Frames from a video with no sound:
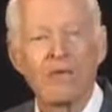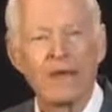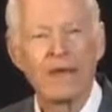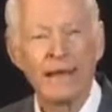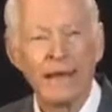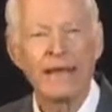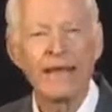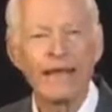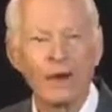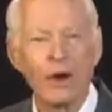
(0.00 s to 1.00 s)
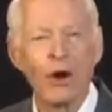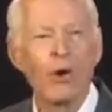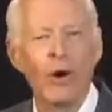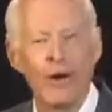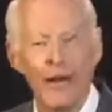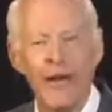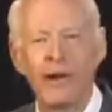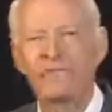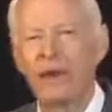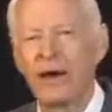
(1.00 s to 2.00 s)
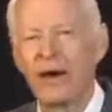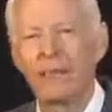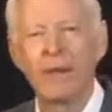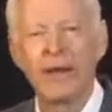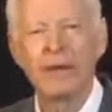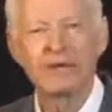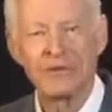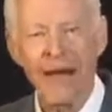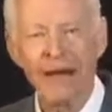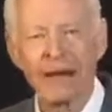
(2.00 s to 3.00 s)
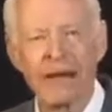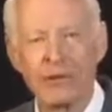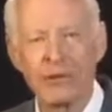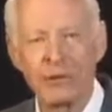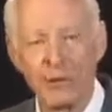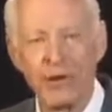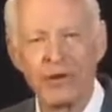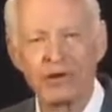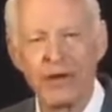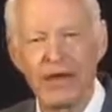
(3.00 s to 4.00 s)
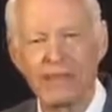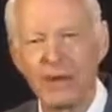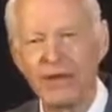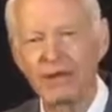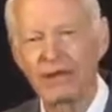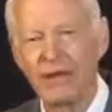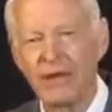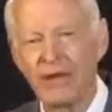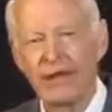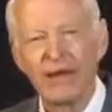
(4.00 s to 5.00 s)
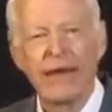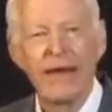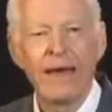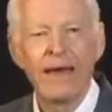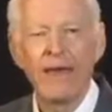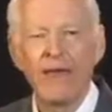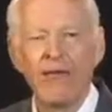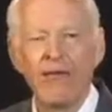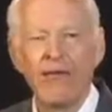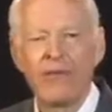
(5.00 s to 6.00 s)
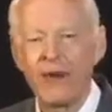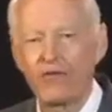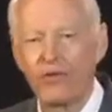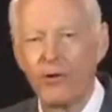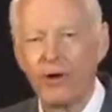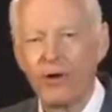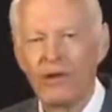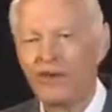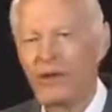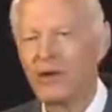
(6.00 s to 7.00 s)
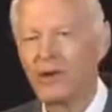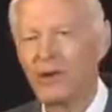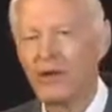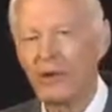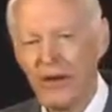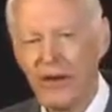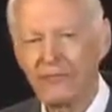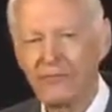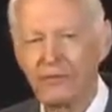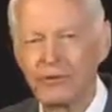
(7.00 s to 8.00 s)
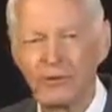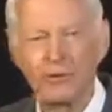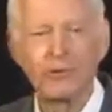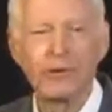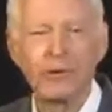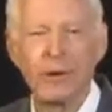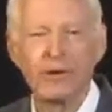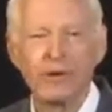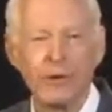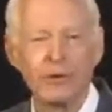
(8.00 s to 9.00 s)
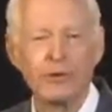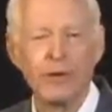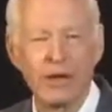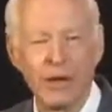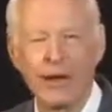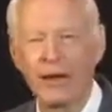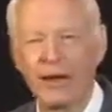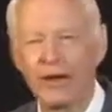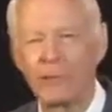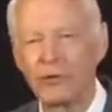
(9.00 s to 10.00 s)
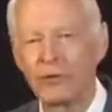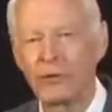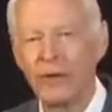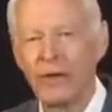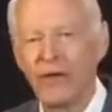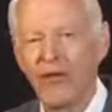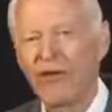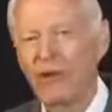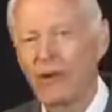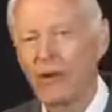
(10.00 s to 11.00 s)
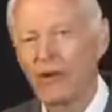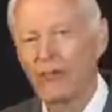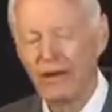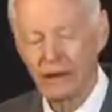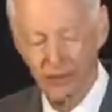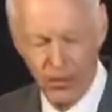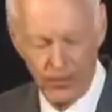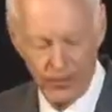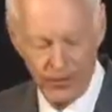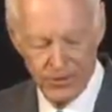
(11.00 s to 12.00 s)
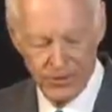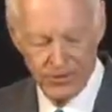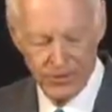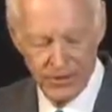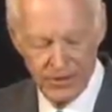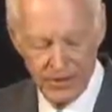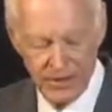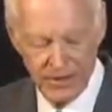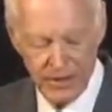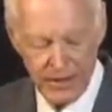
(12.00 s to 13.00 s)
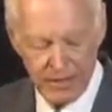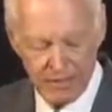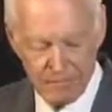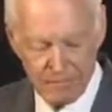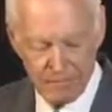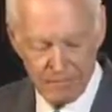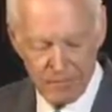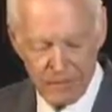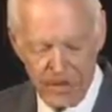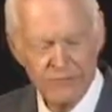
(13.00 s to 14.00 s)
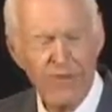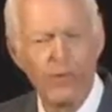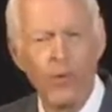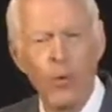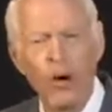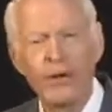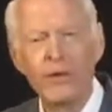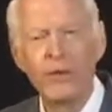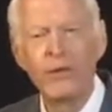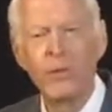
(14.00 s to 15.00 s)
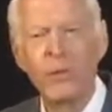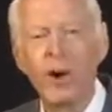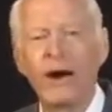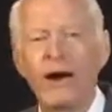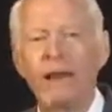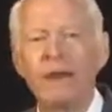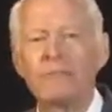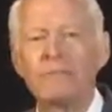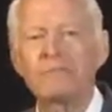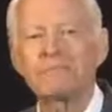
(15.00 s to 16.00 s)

The elite know ahead of time exactly what's going to take place, and therefore they don't have to do what you and I have to do in the way of making preparations for these things. Have you ever wondered why